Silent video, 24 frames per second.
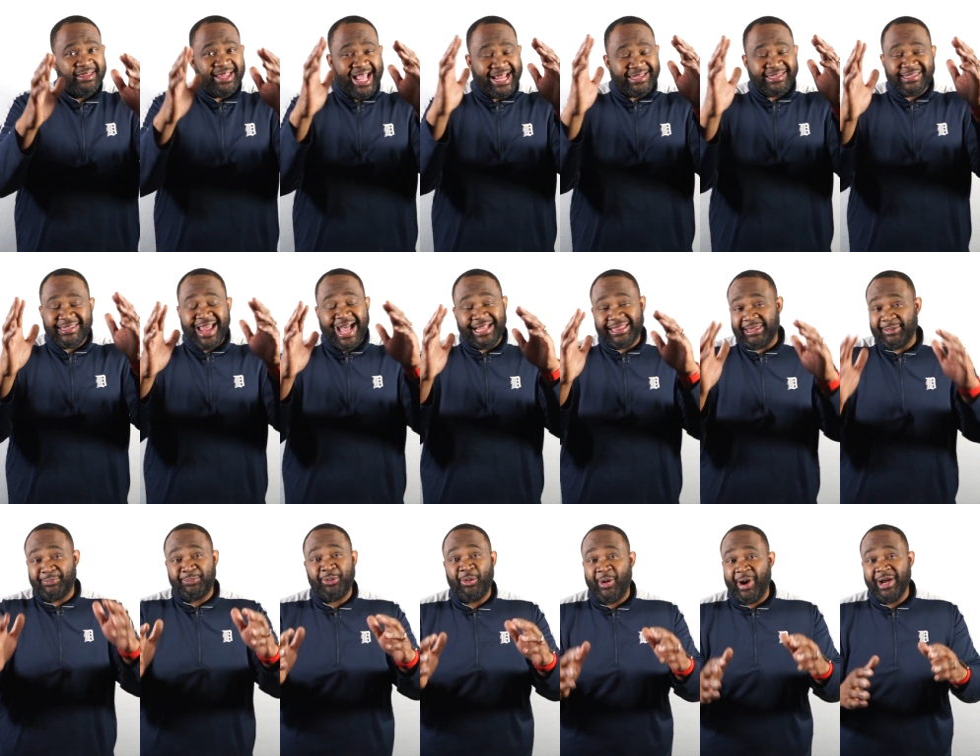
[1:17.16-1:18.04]
That's not
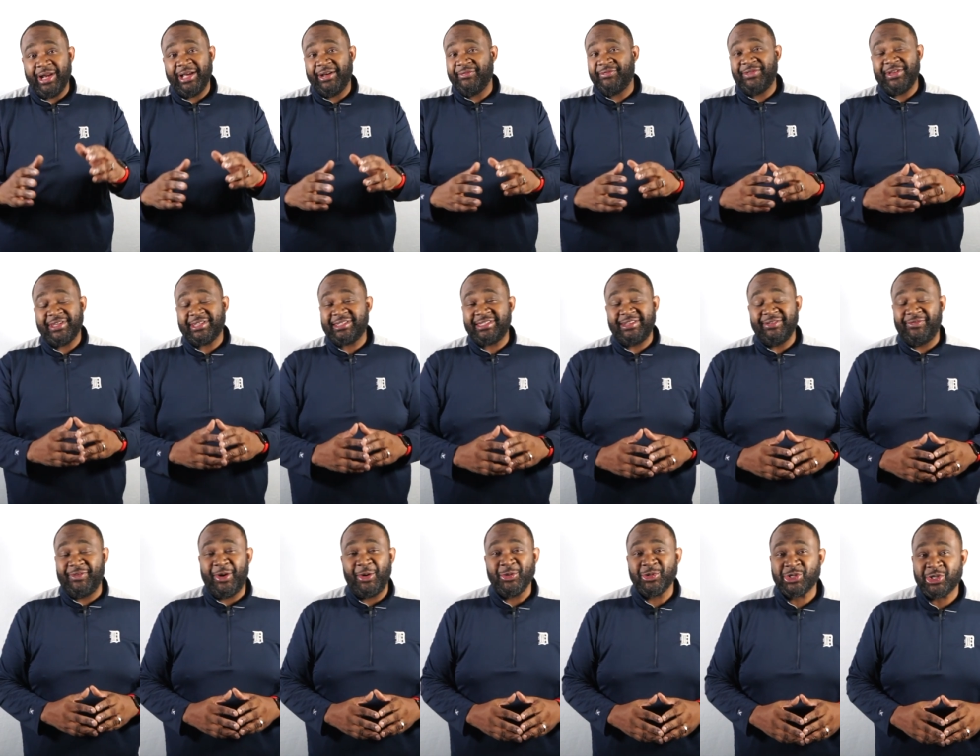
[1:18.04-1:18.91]
the point of this
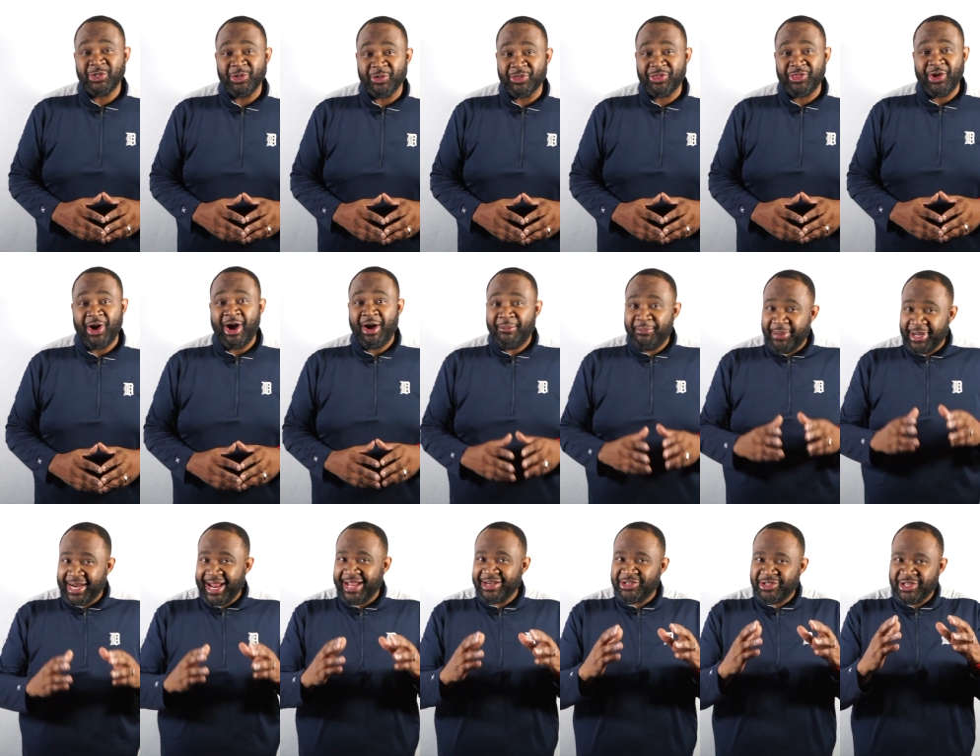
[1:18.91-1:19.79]
devotional thought,
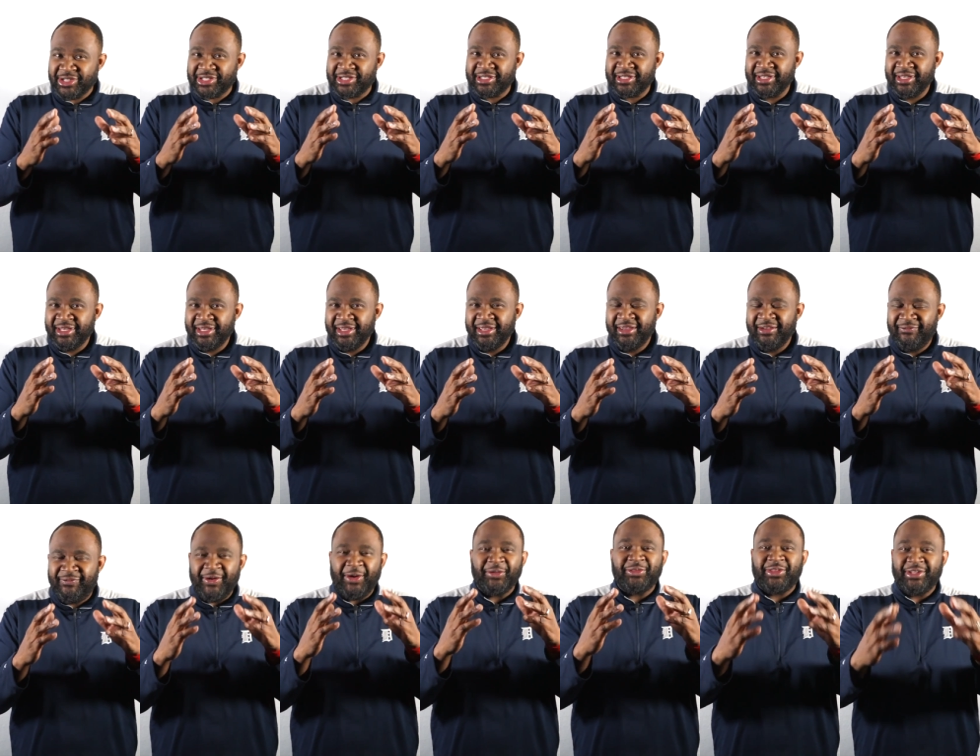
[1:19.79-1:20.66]
but I just
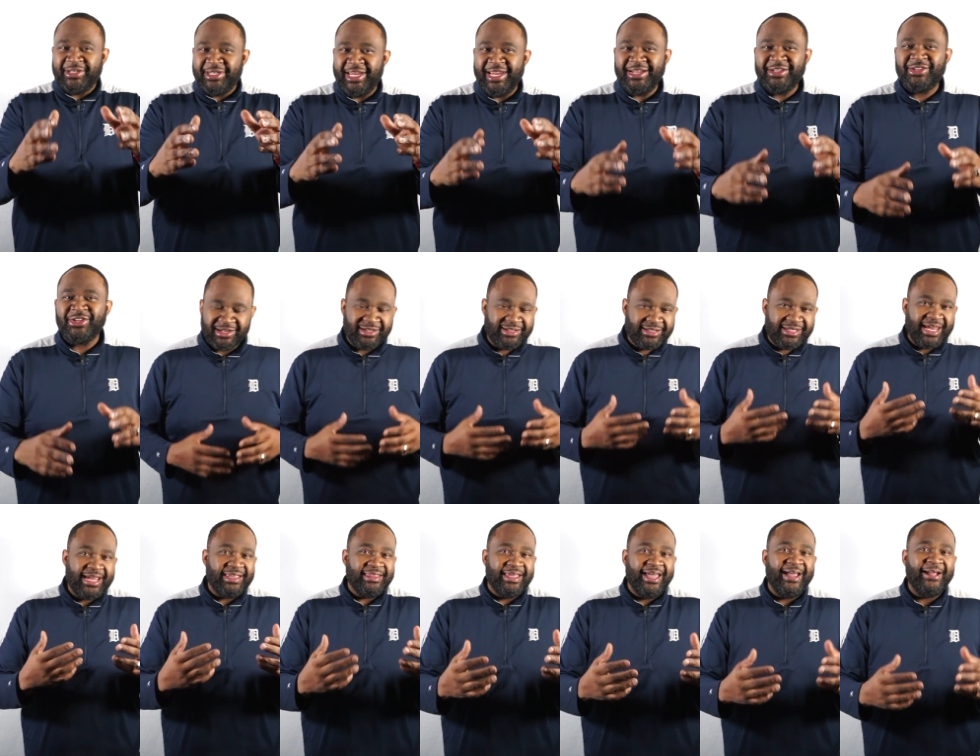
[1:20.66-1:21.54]
felt the need to
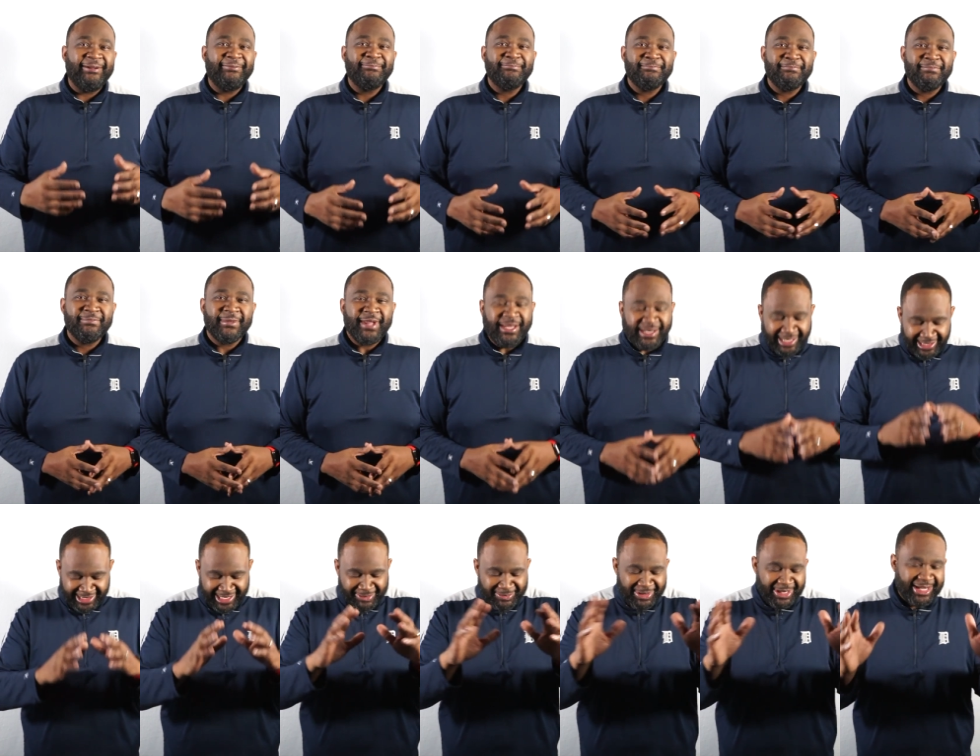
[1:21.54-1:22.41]
say that.
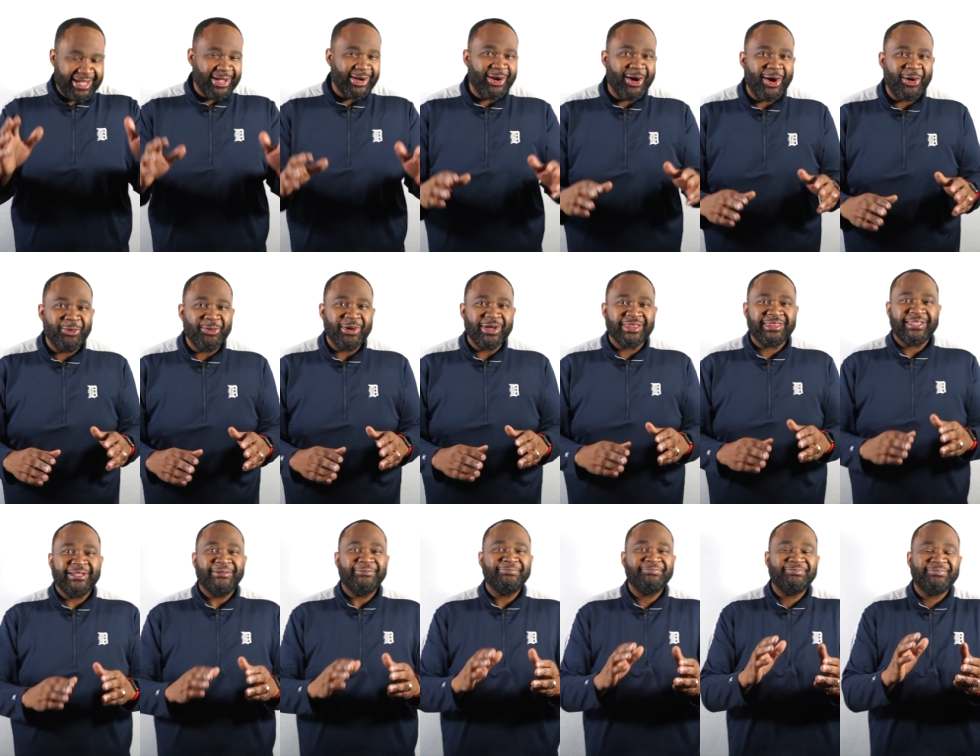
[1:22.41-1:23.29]
Now let me get on
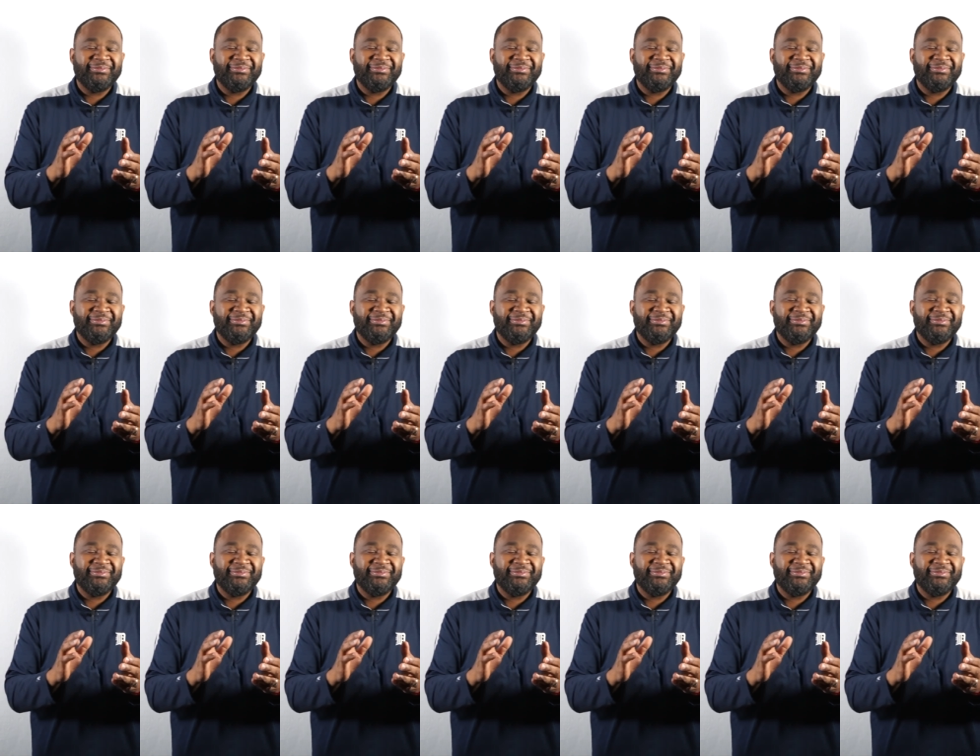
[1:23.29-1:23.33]
with it.